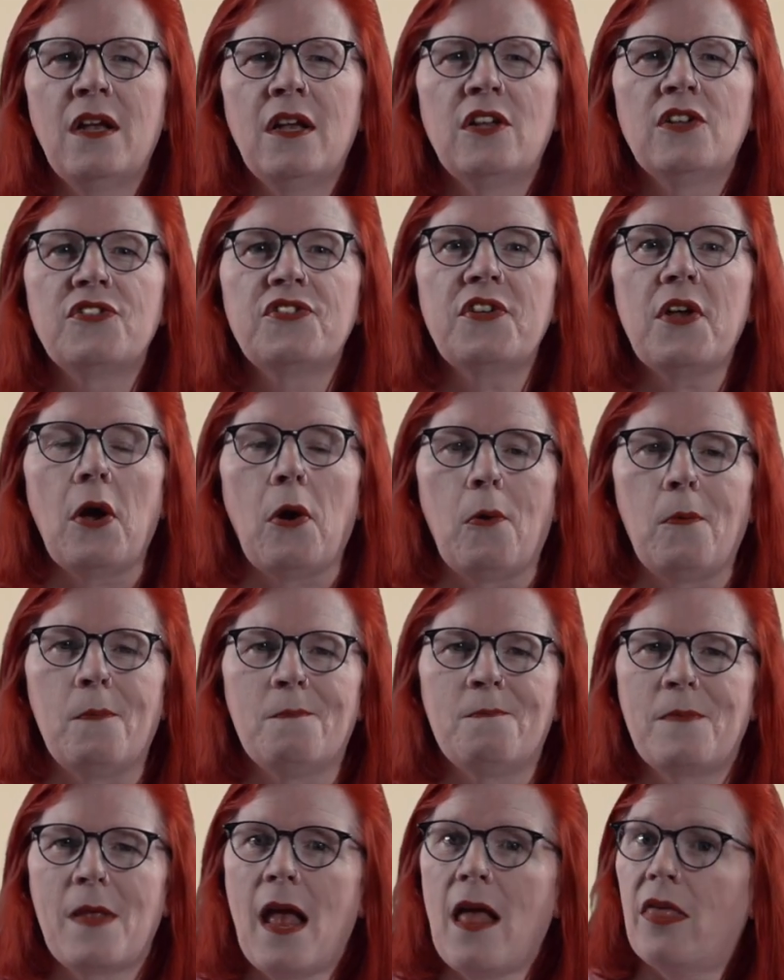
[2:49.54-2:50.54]
So,
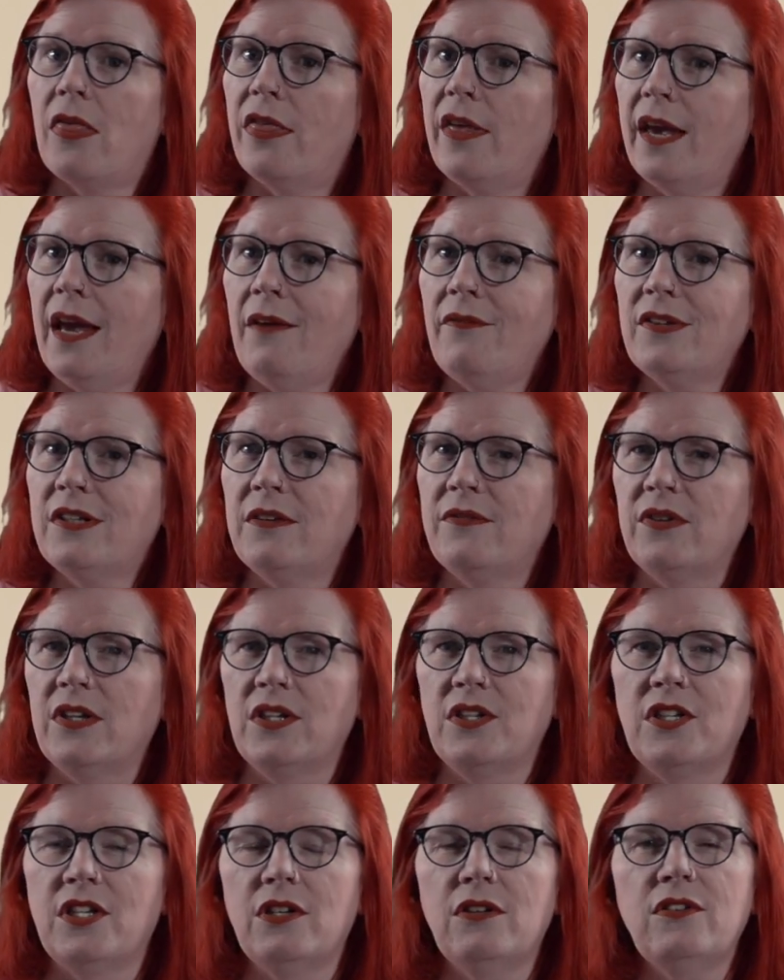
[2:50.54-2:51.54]
they have a
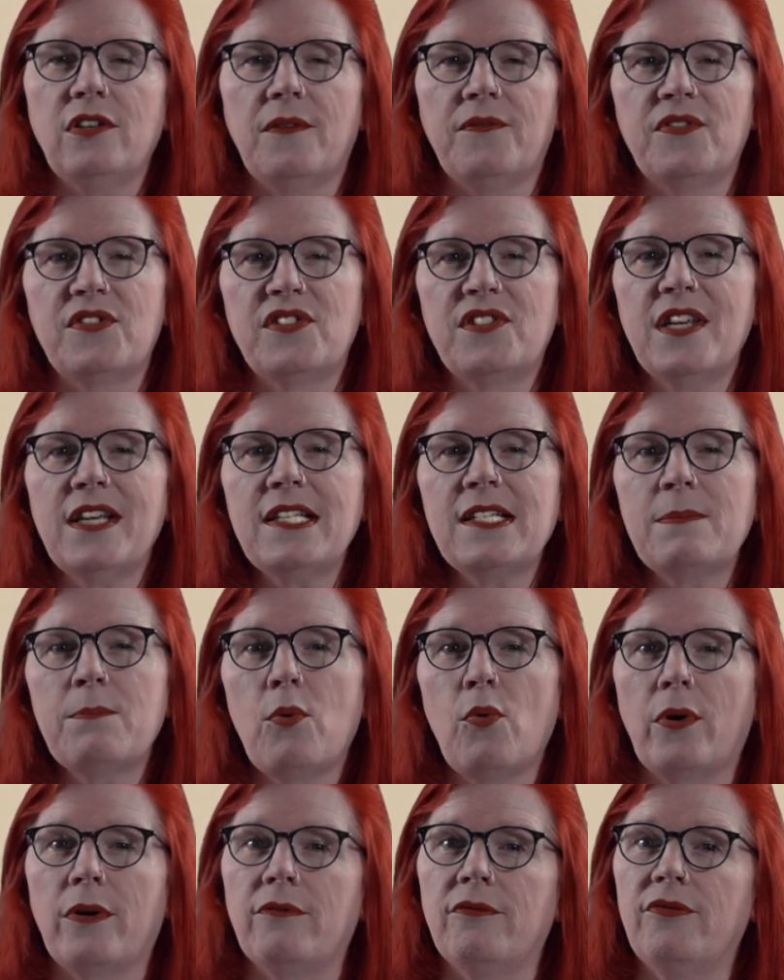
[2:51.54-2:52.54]
dividend yield of
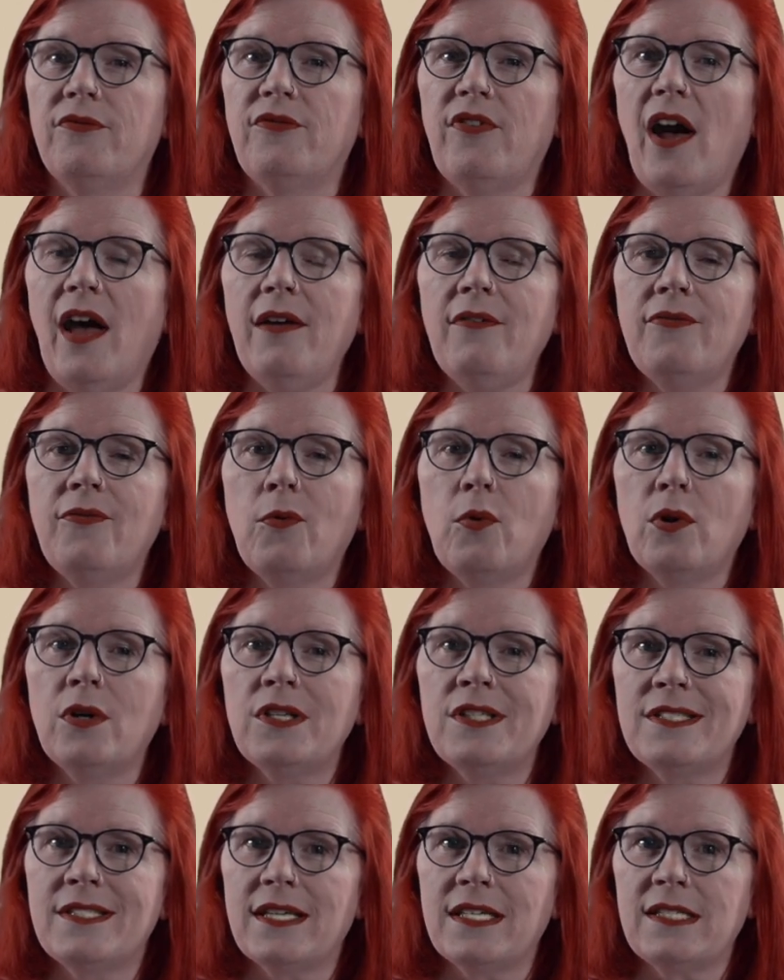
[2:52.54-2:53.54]

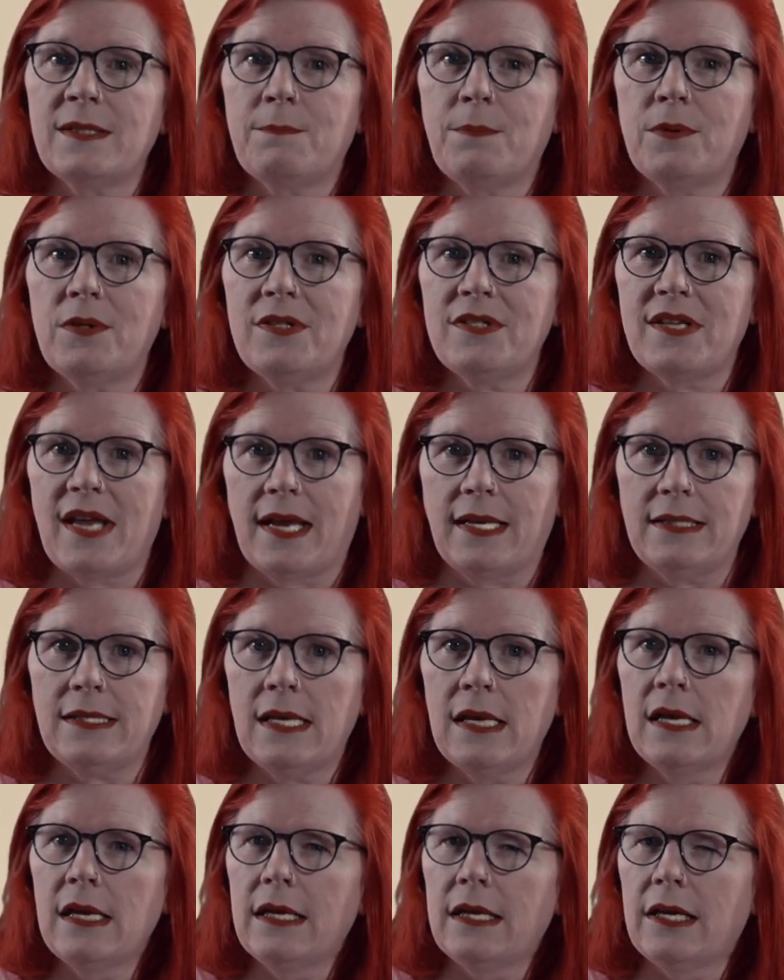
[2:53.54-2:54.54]
6.546%
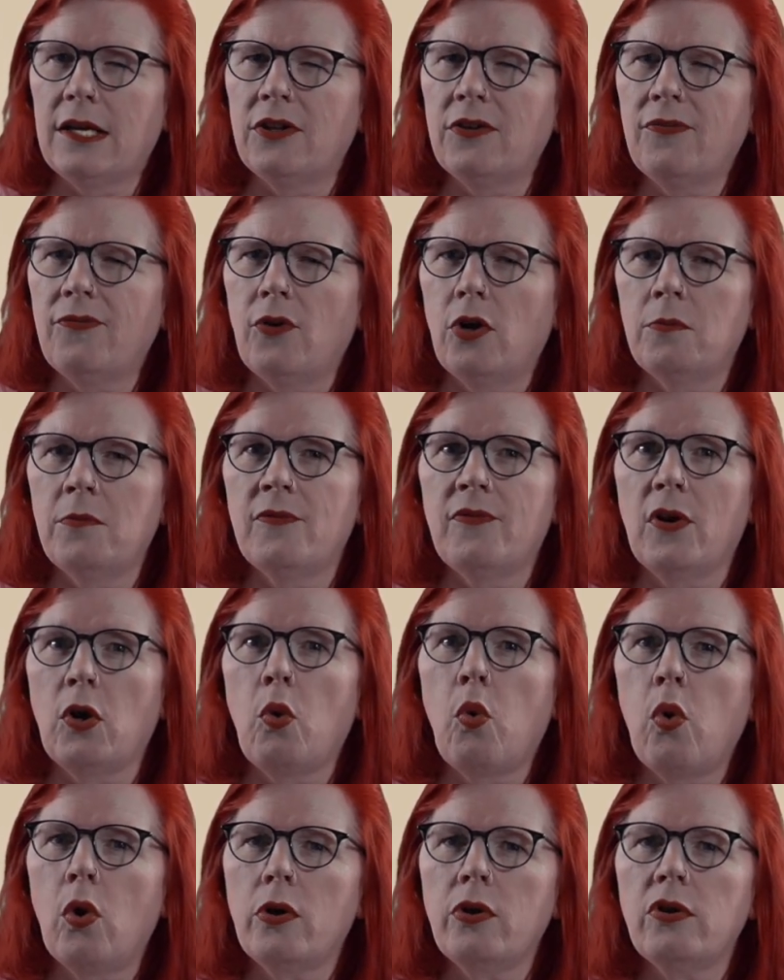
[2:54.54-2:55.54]
in the form of a
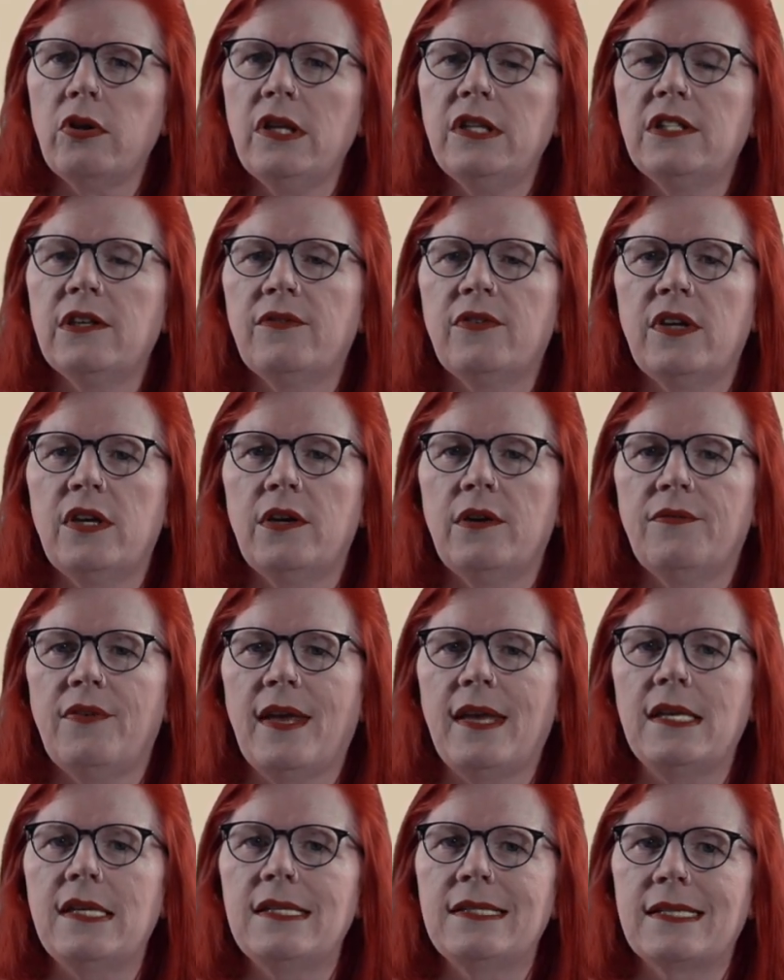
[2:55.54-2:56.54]
quarterly dividend of
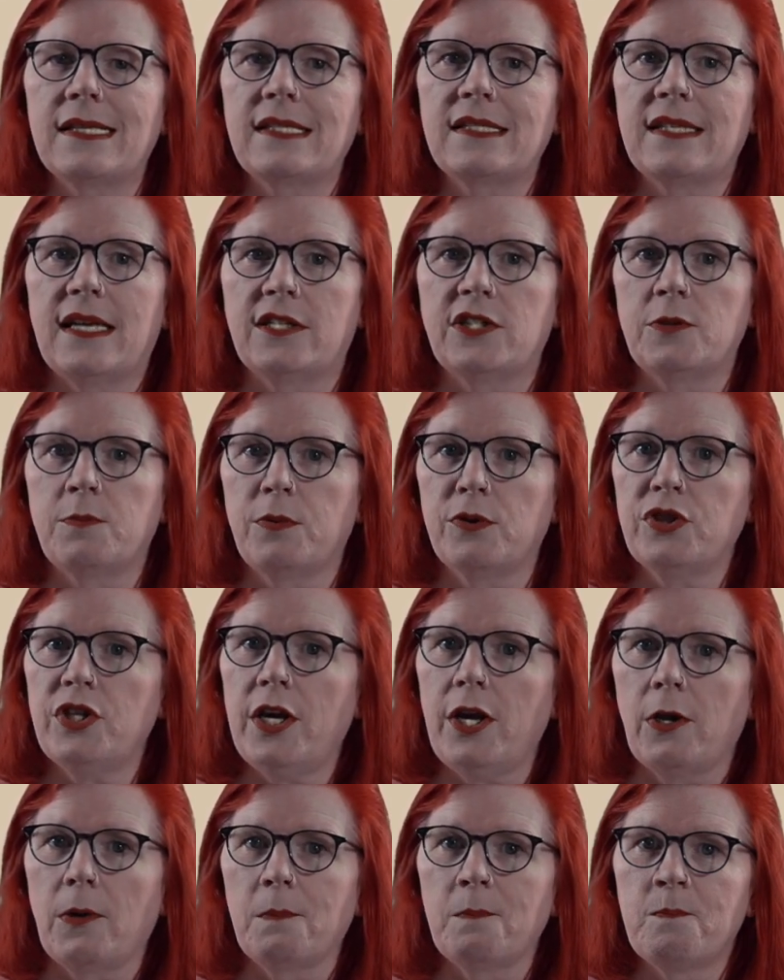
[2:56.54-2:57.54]
86 cents per
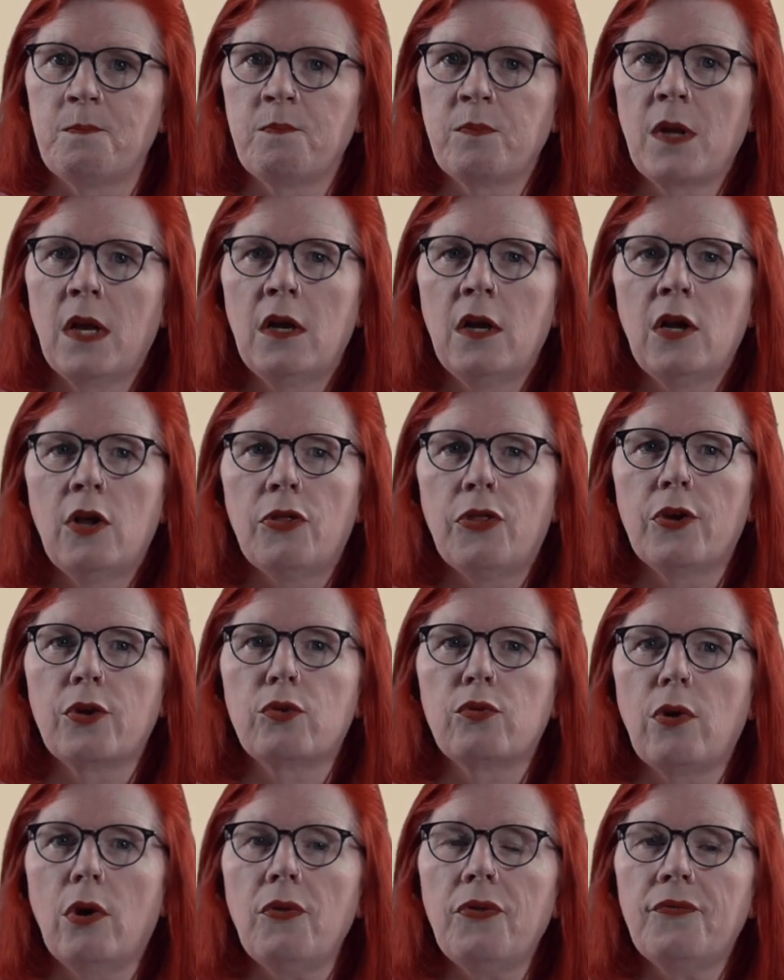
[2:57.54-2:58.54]
share. Their
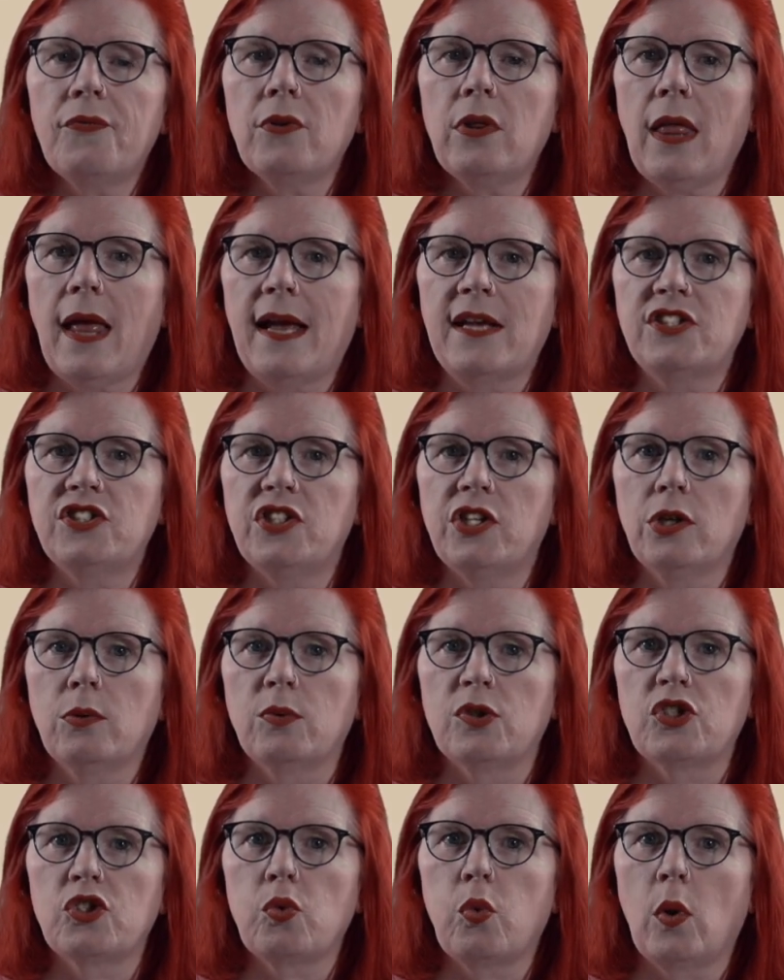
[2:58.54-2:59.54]
growth for last year
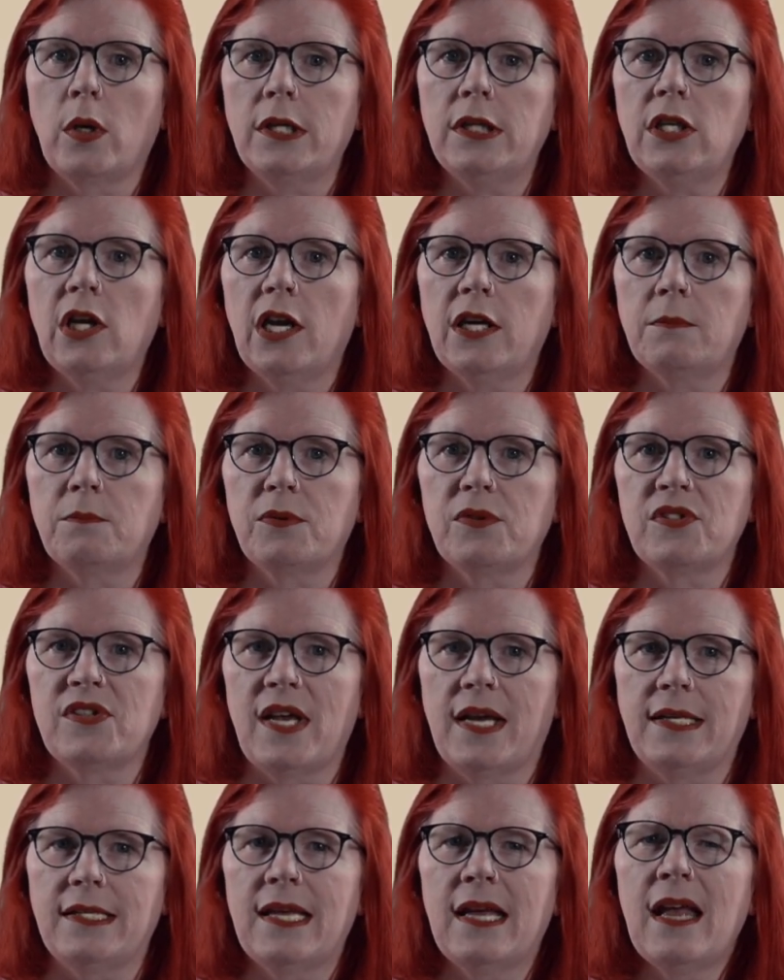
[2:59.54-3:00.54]
was
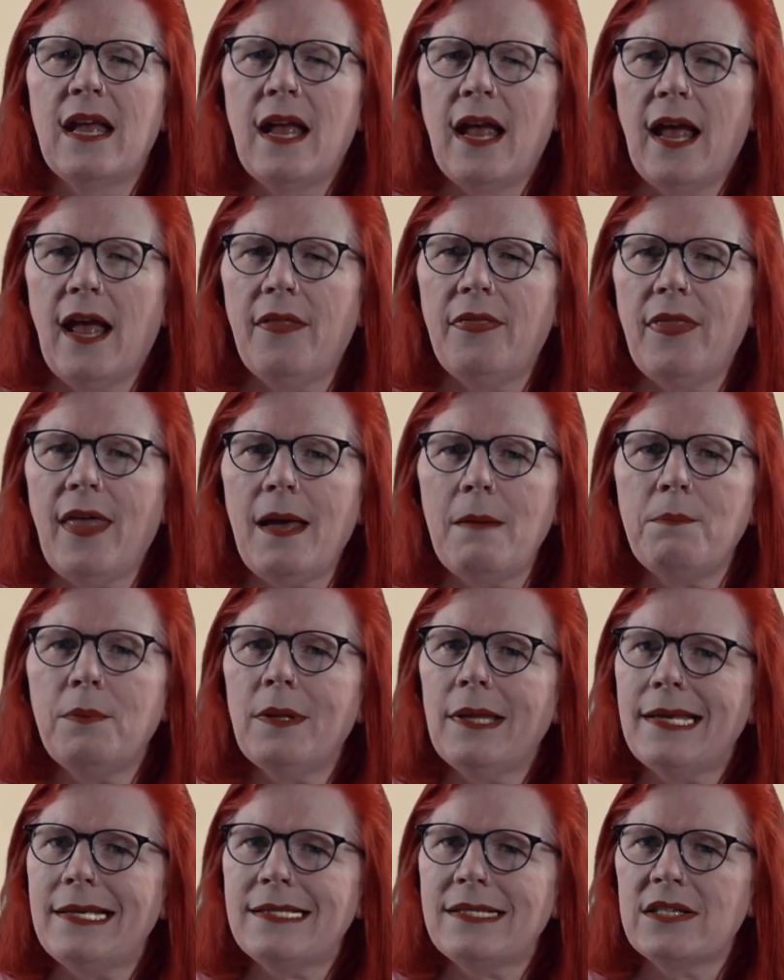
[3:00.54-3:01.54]
29%, and that
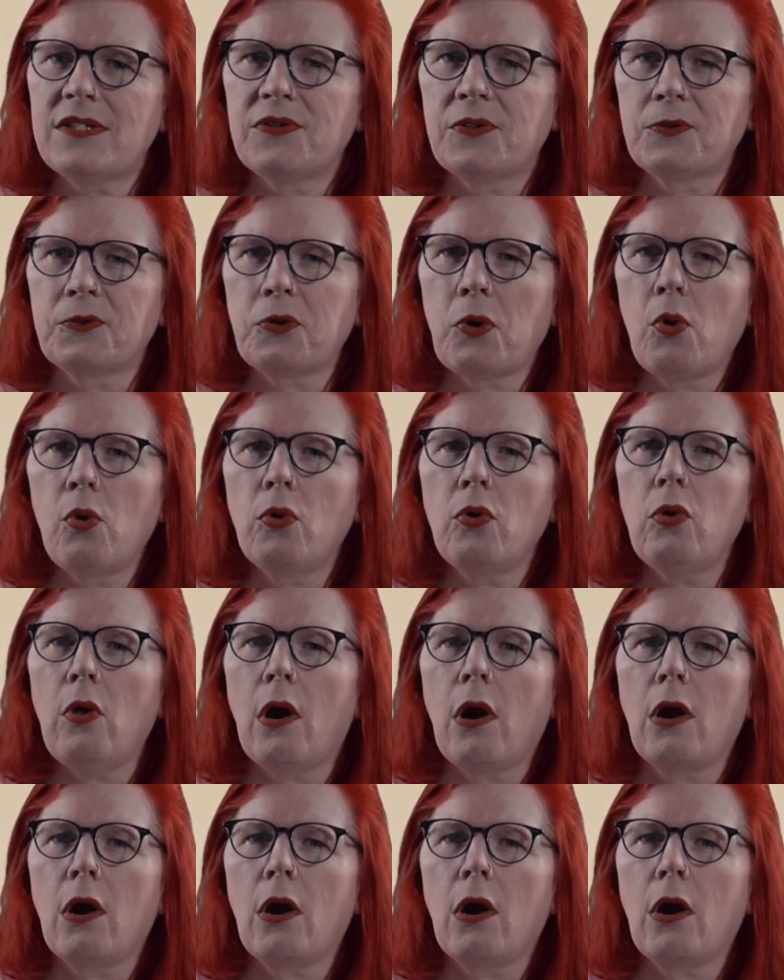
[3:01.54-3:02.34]
places their total